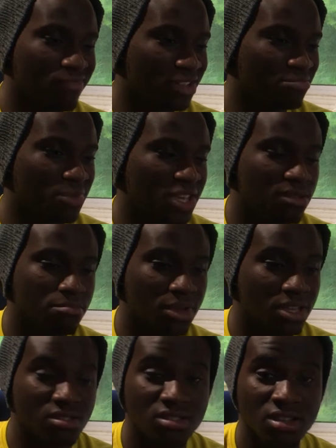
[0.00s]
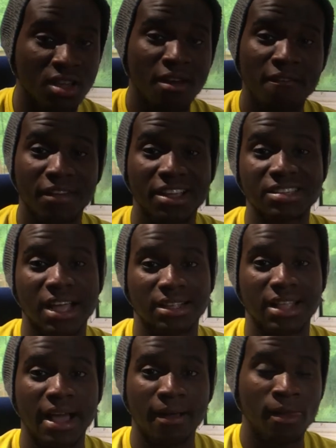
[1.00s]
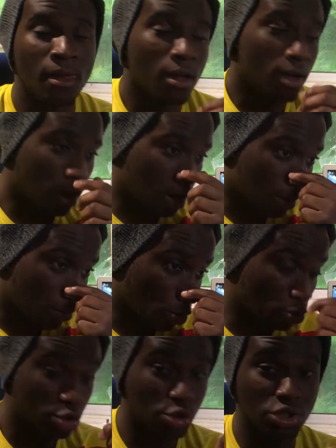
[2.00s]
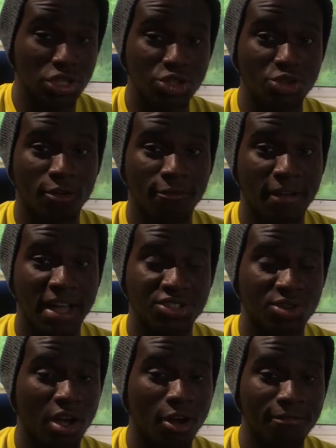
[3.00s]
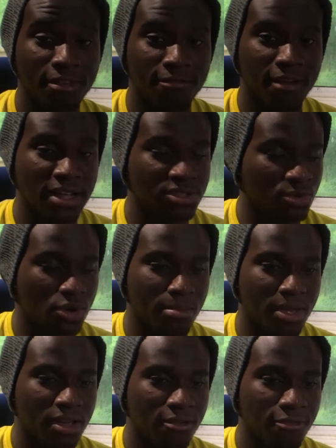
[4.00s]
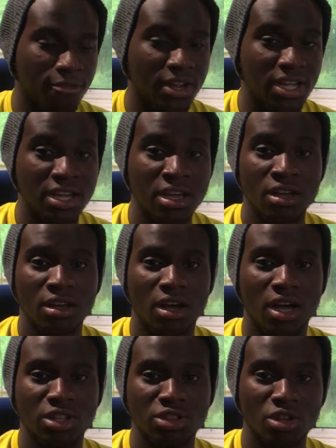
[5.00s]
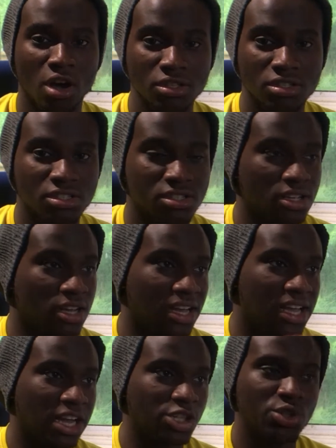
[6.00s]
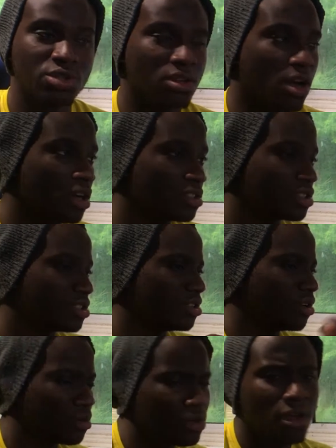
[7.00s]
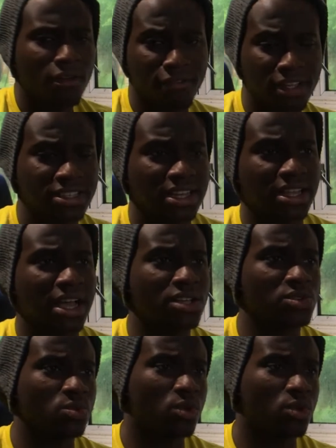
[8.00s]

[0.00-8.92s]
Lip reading: red meat, mince, things like that. Also you need your fats, your healthy fats, so omega-3, nuts, cashew nuts, things like that as